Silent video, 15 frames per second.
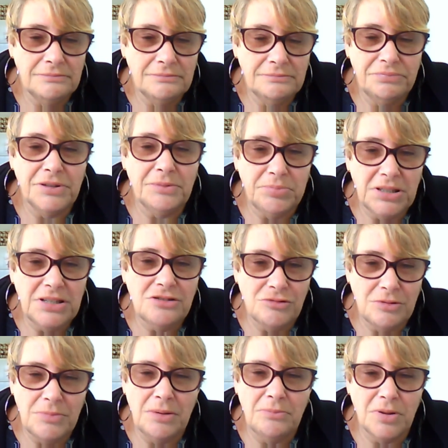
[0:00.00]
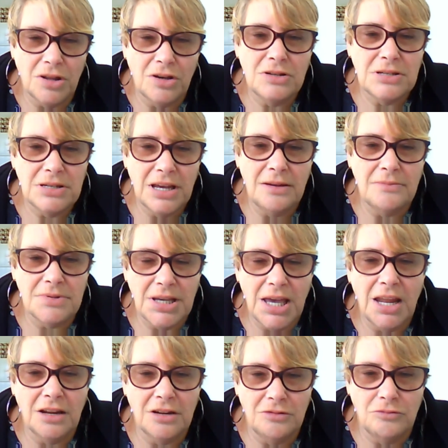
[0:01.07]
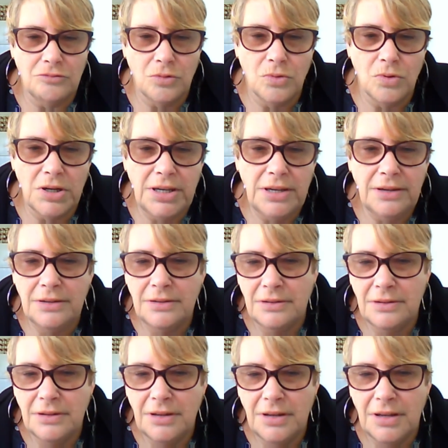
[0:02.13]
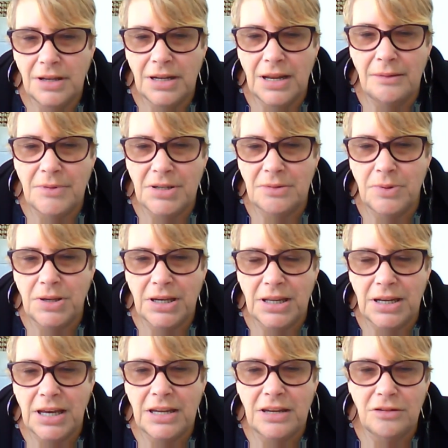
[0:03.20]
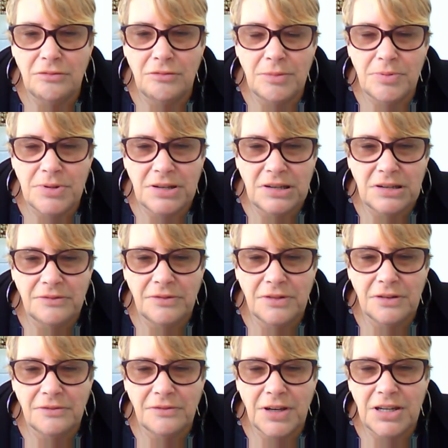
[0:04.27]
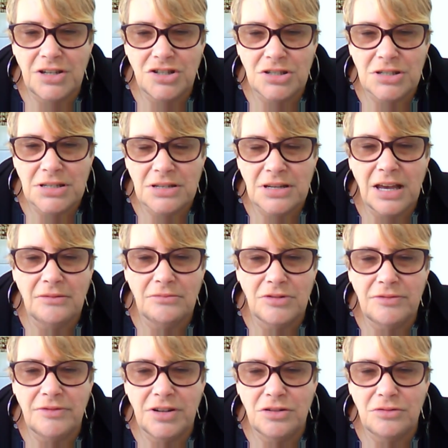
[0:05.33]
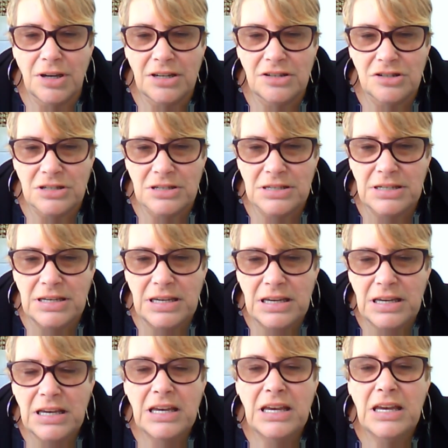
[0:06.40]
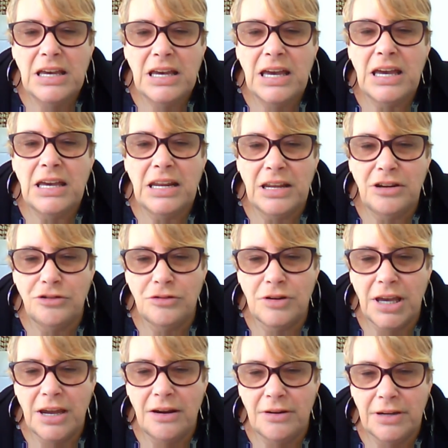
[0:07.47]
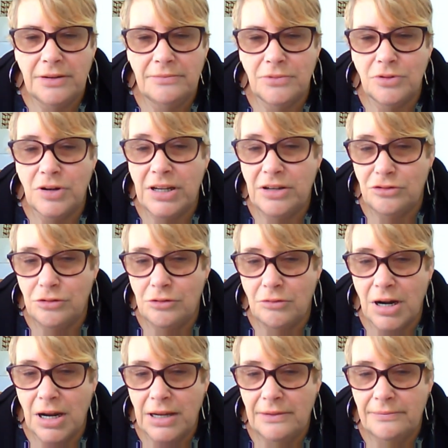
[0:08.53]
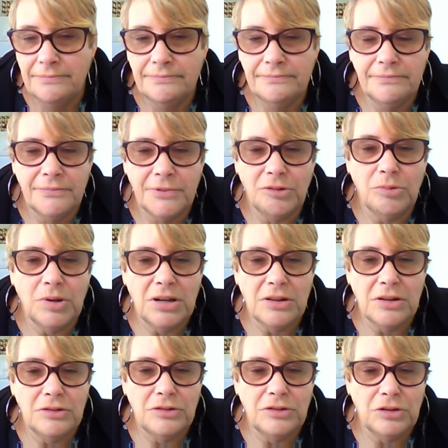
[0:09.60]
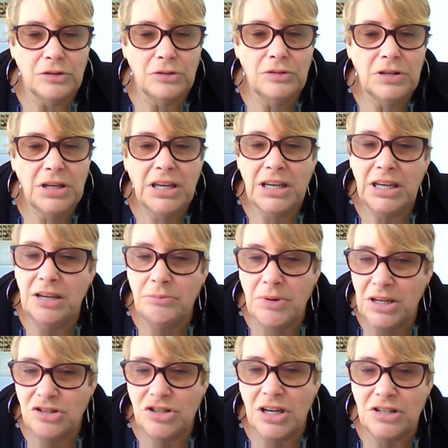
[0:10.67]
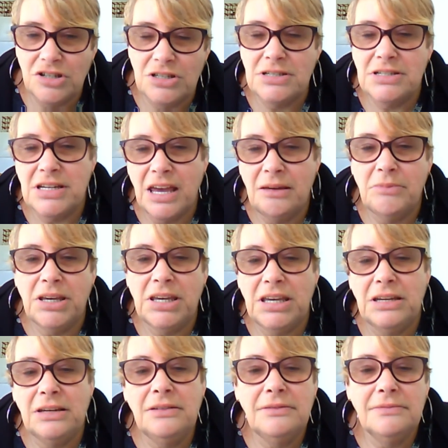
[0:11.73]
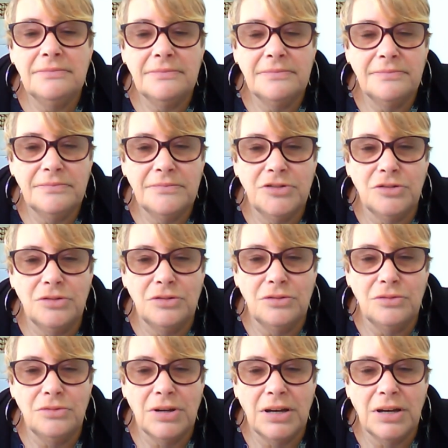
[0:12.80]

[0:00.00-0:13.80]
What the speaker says: But please remember those names. Alan Roy, claiming to be a Canadian representative of revenue agency, and Andrew Gray. It's one of those two. He may change his name again to